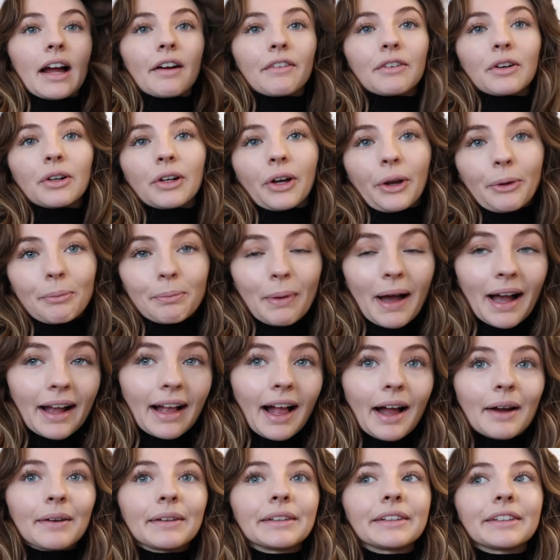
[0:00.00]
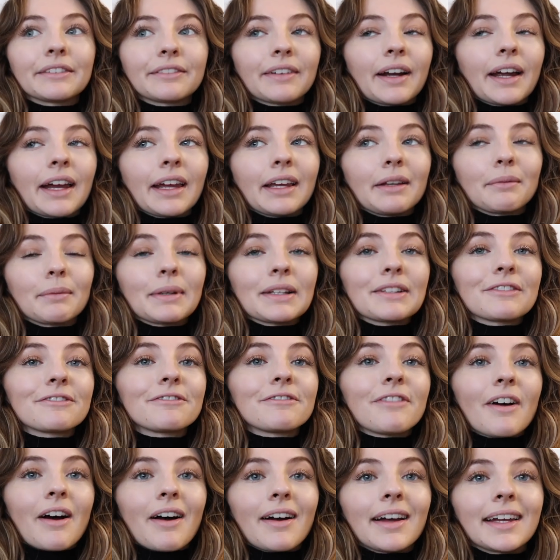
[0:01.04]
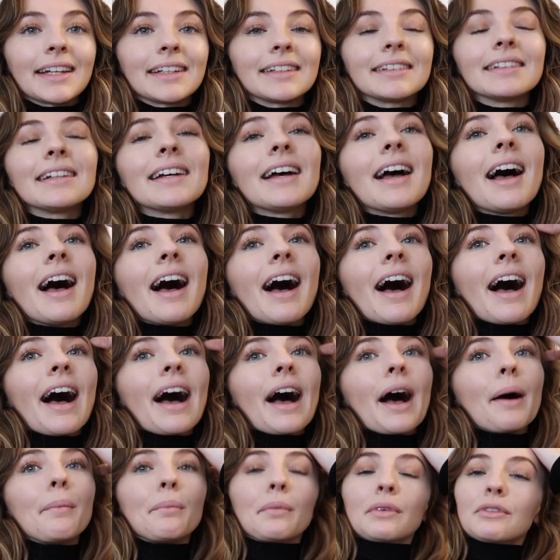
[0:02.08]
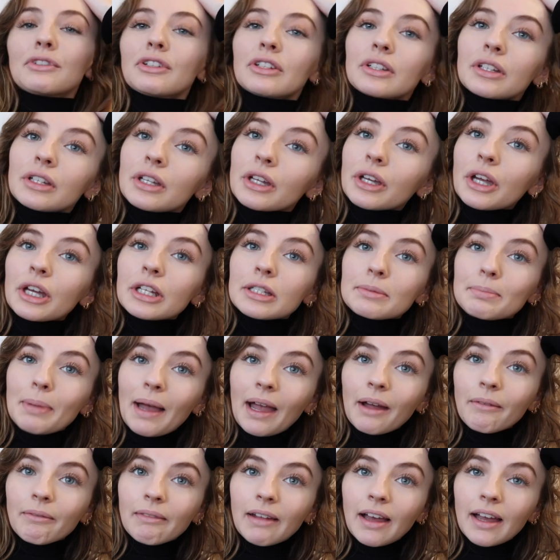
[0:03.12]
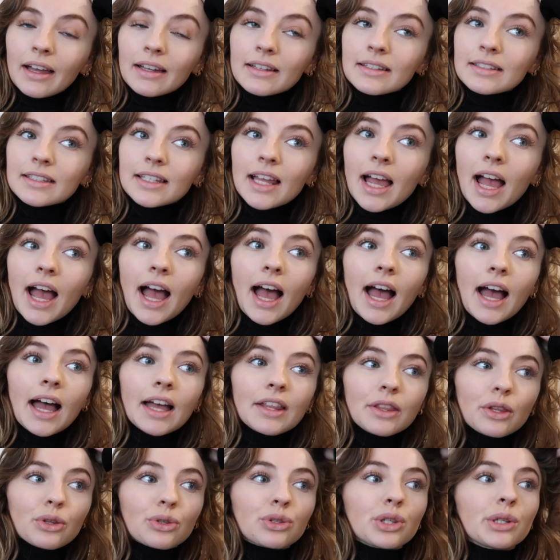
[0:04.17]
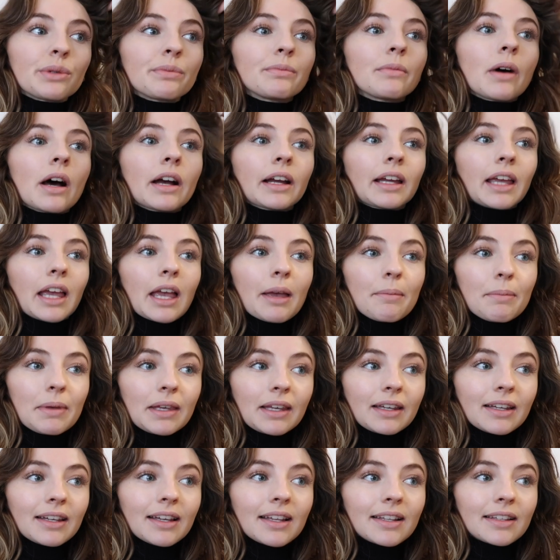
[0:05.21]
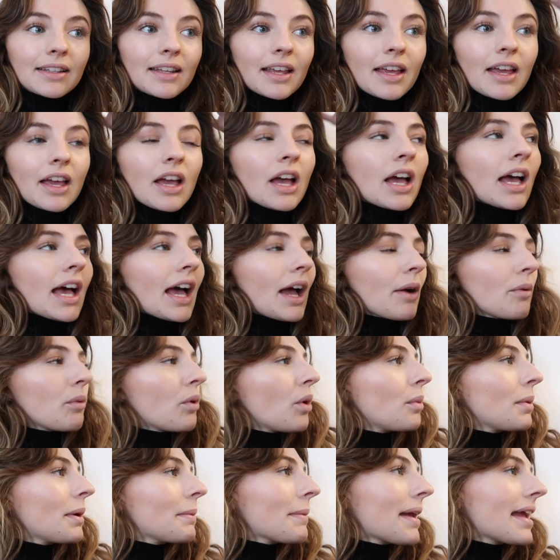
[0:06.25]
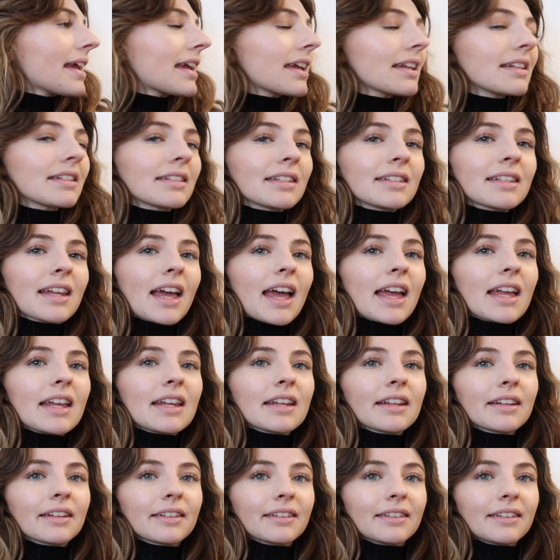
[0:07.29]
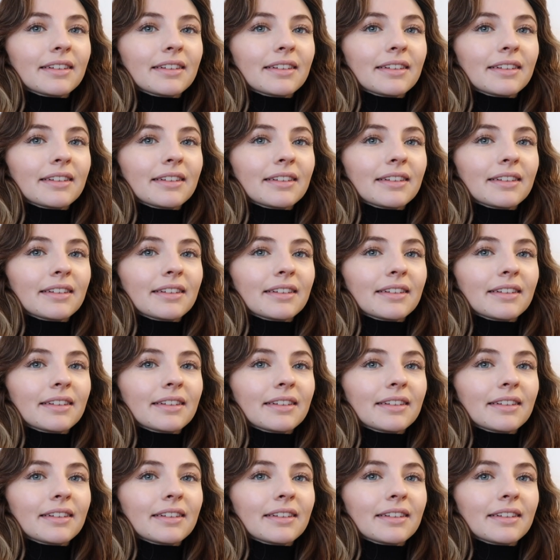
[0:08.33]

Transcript: I've got to go back out in the rain, but it's fine. I'm just gonna go to Poundland and the supermarket because what are we making today?